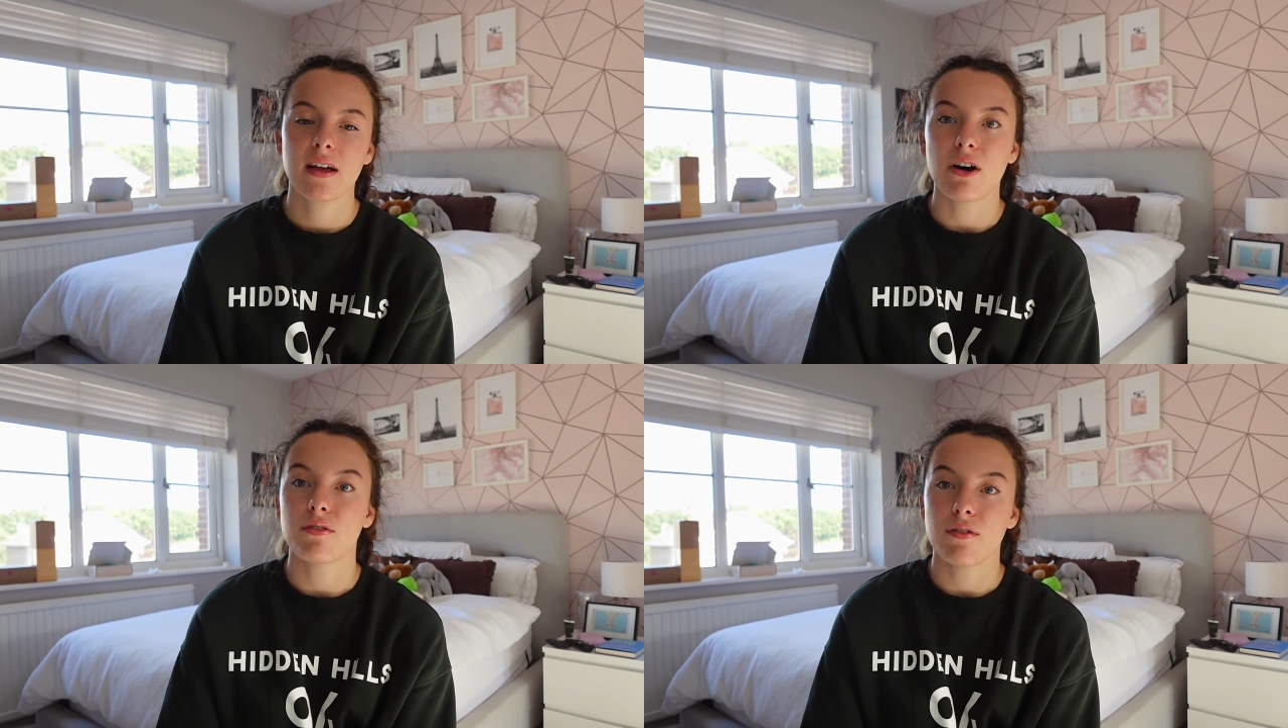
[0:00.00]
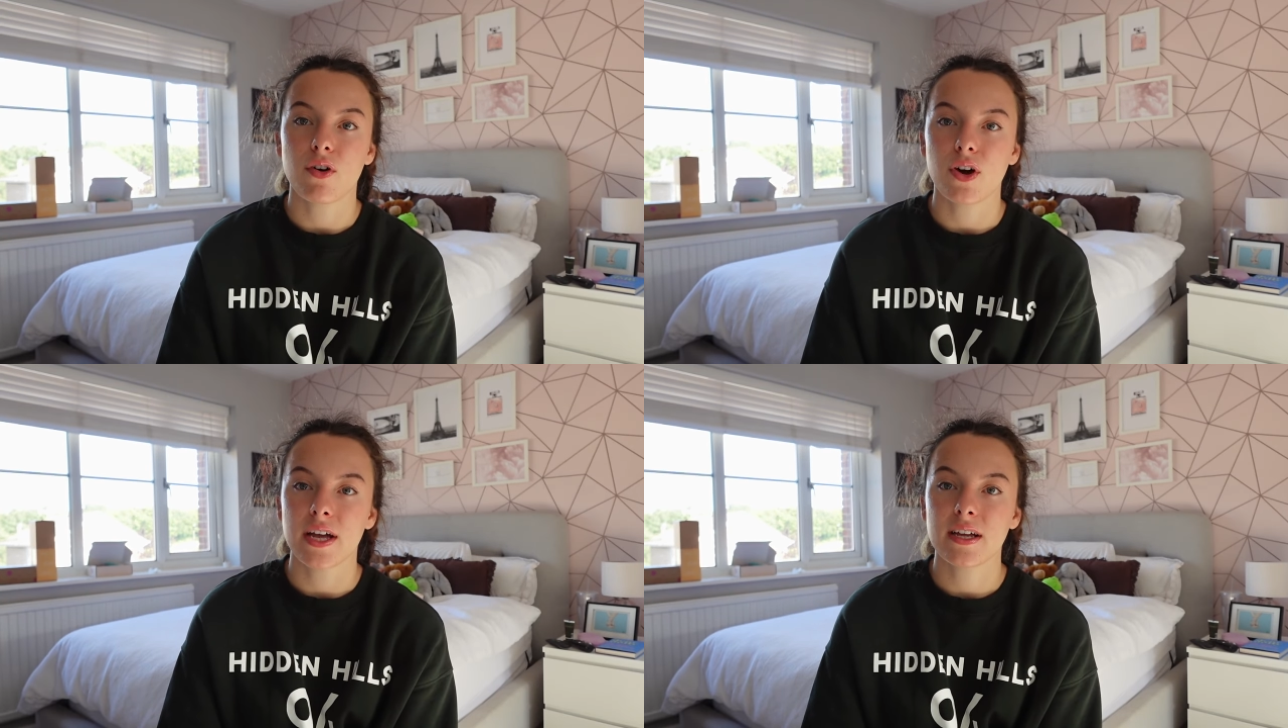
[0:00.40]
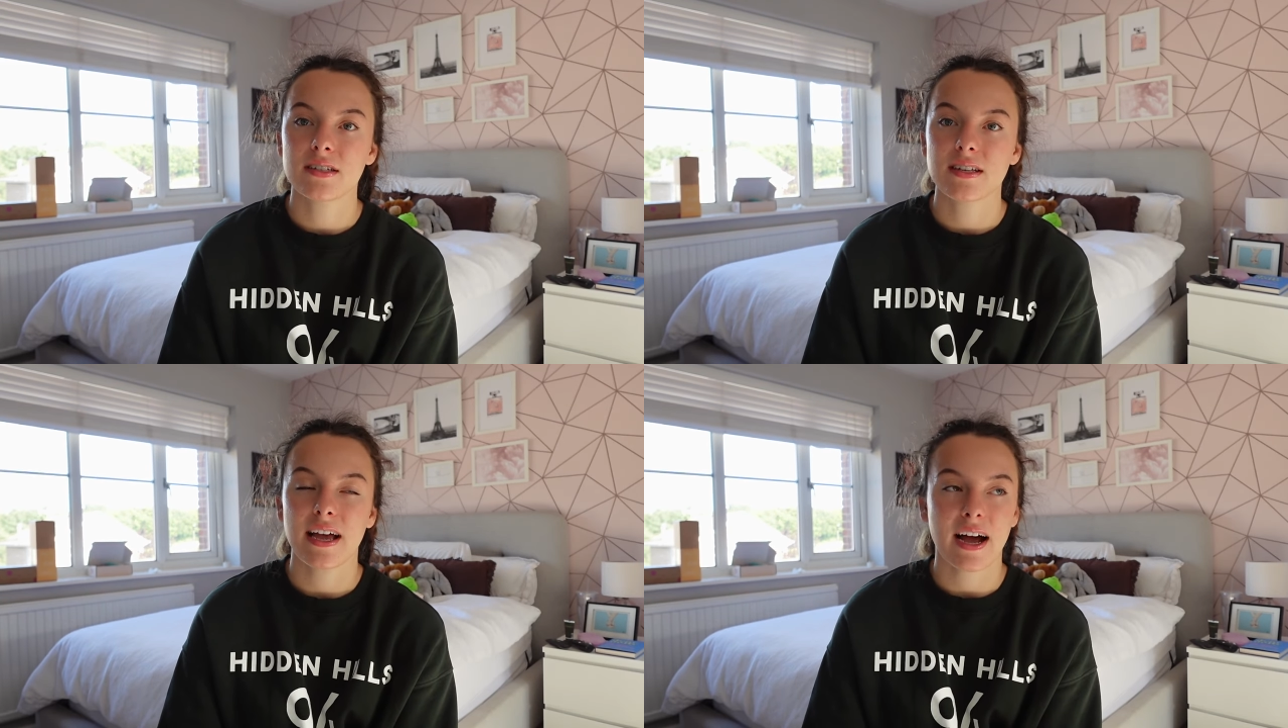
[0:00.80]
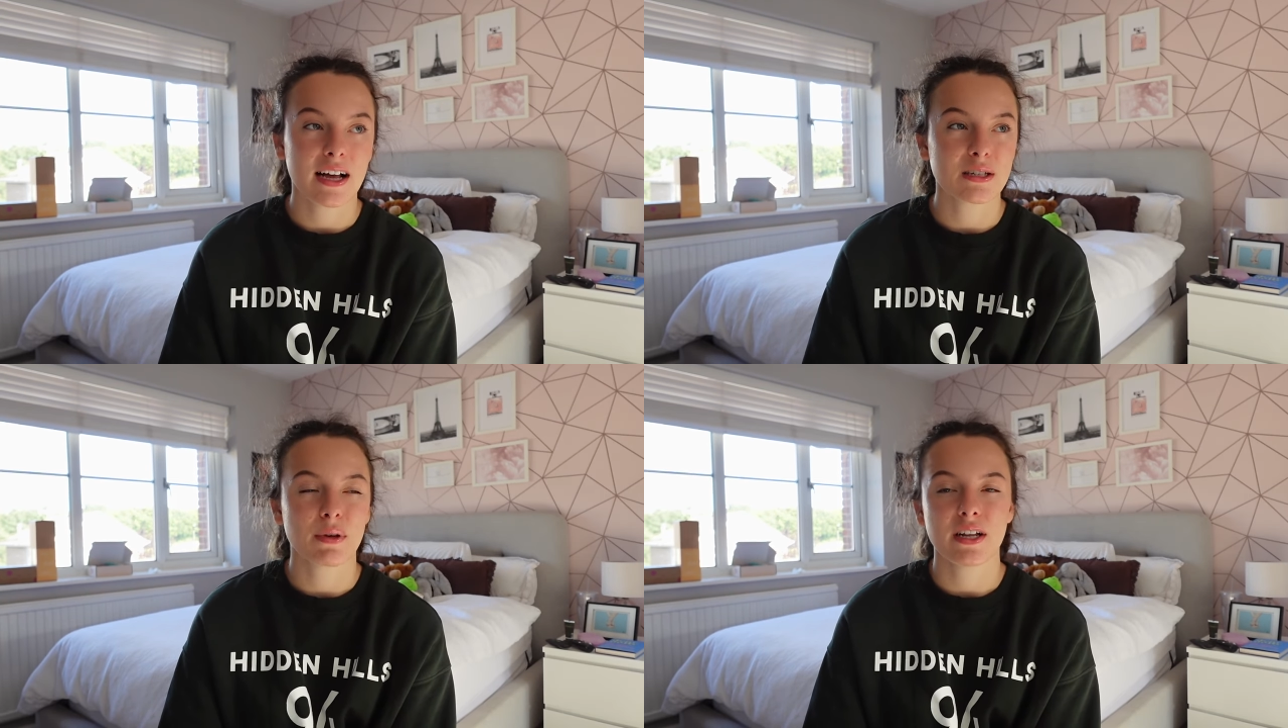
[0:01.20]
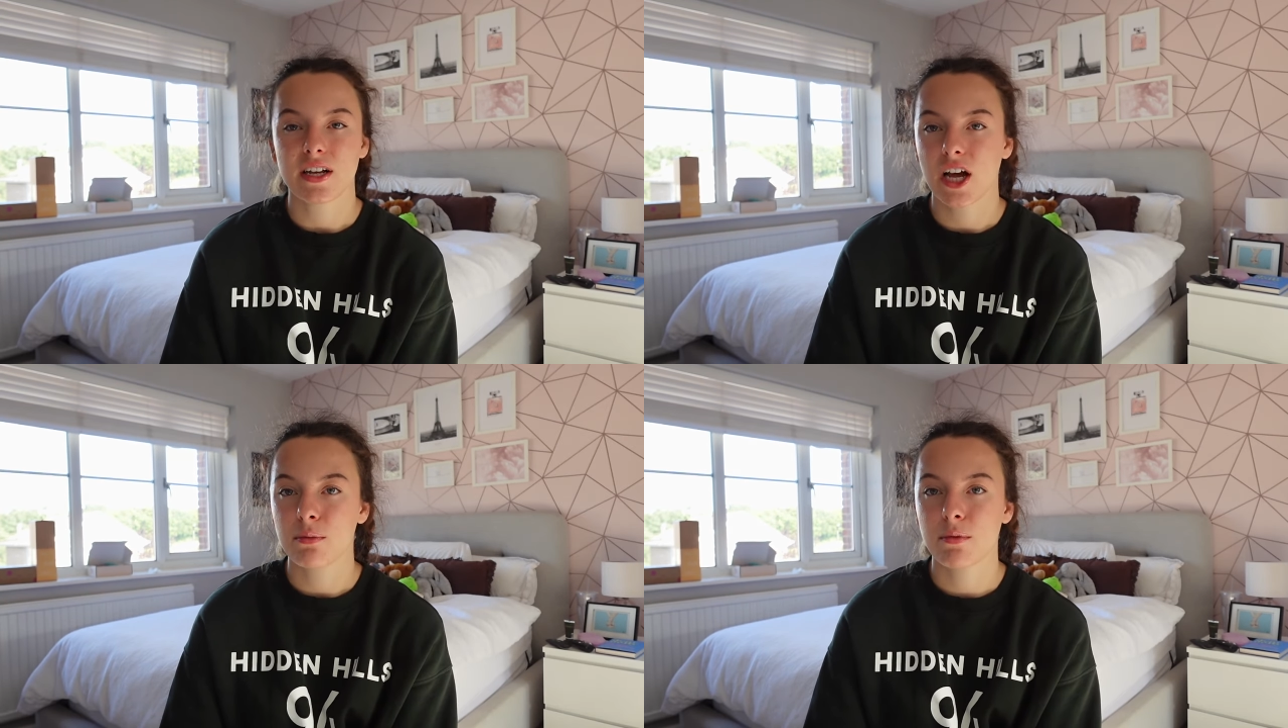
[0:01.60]
other voice it has been a
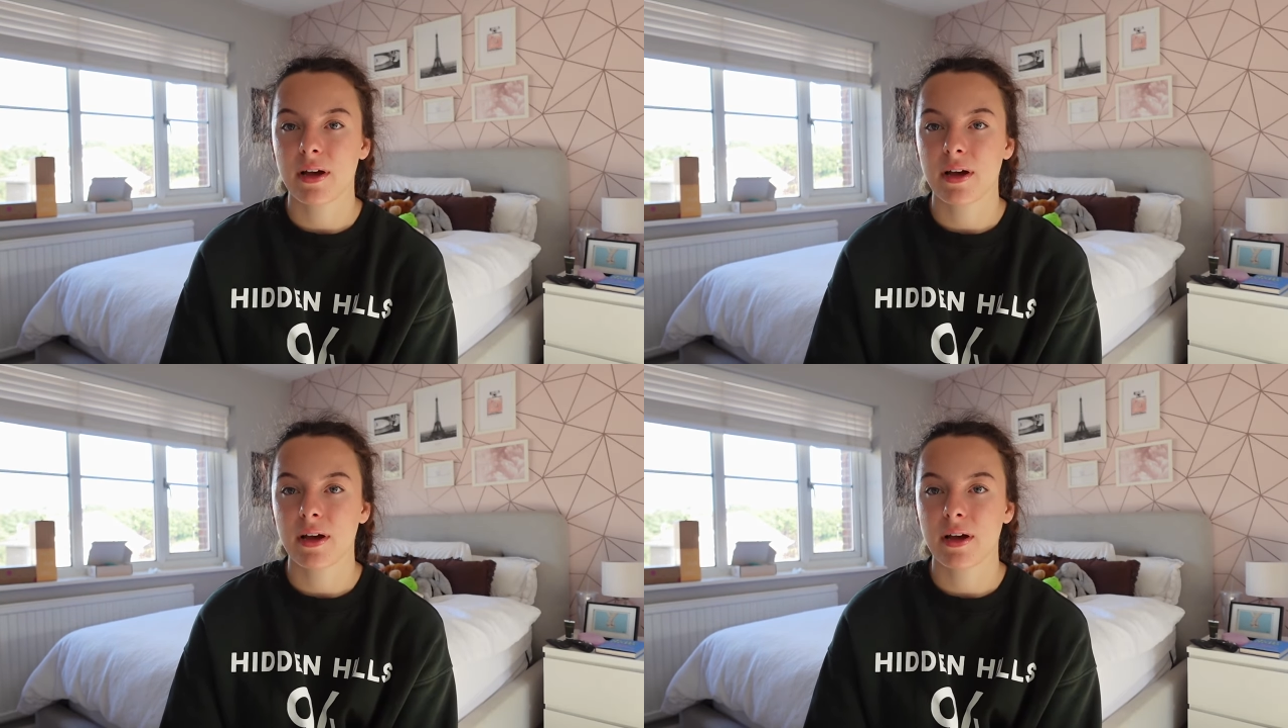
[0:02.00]
coping